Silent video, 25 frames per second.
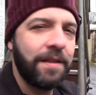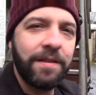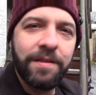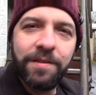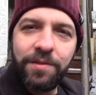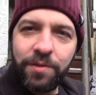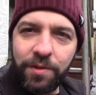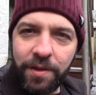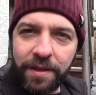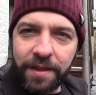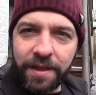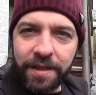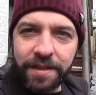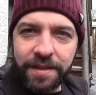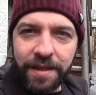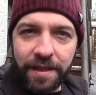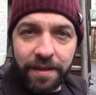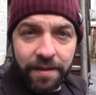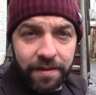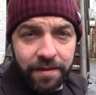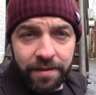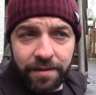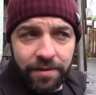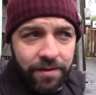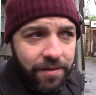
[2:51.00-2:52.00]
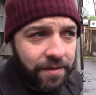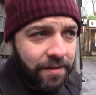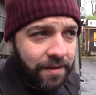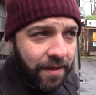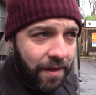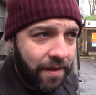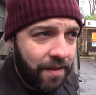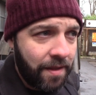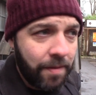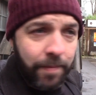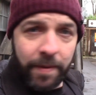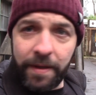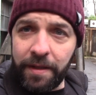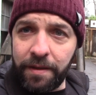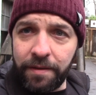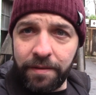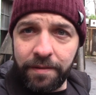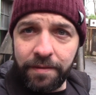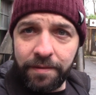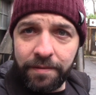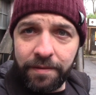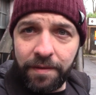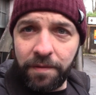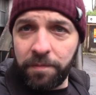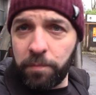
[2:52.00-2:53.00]
So like I said, this is just in the middle
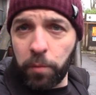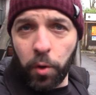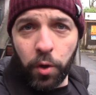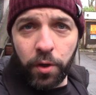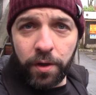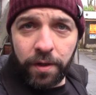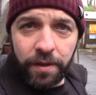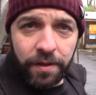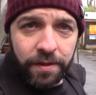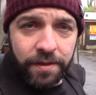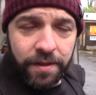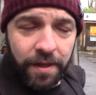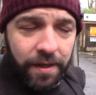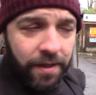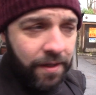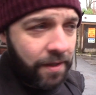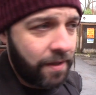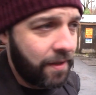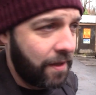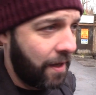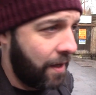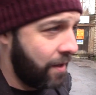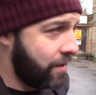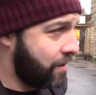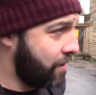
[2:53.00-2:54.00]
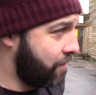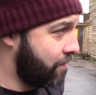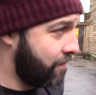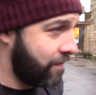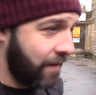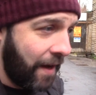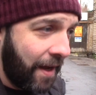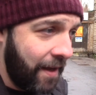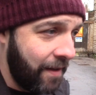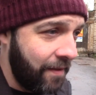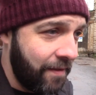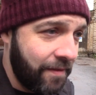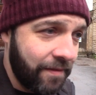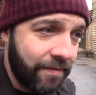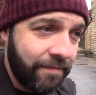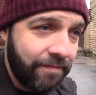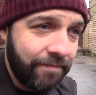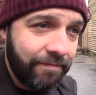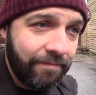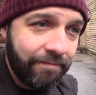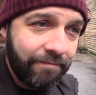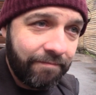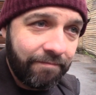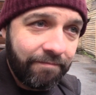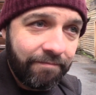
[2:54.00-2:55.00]
of Morningside. It's a random
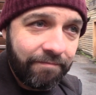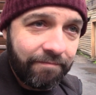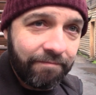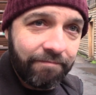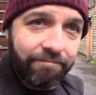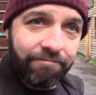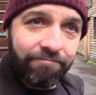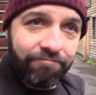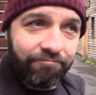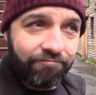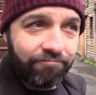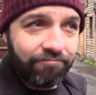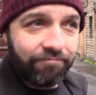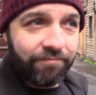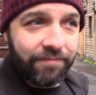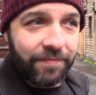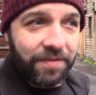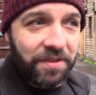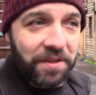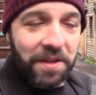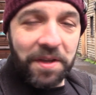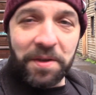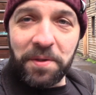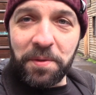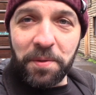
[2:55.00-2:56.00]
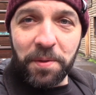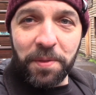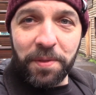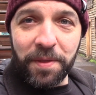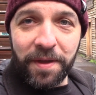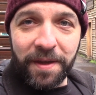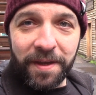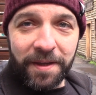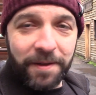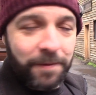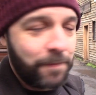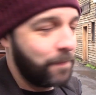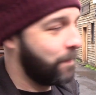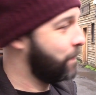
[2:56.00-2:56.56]
little thing.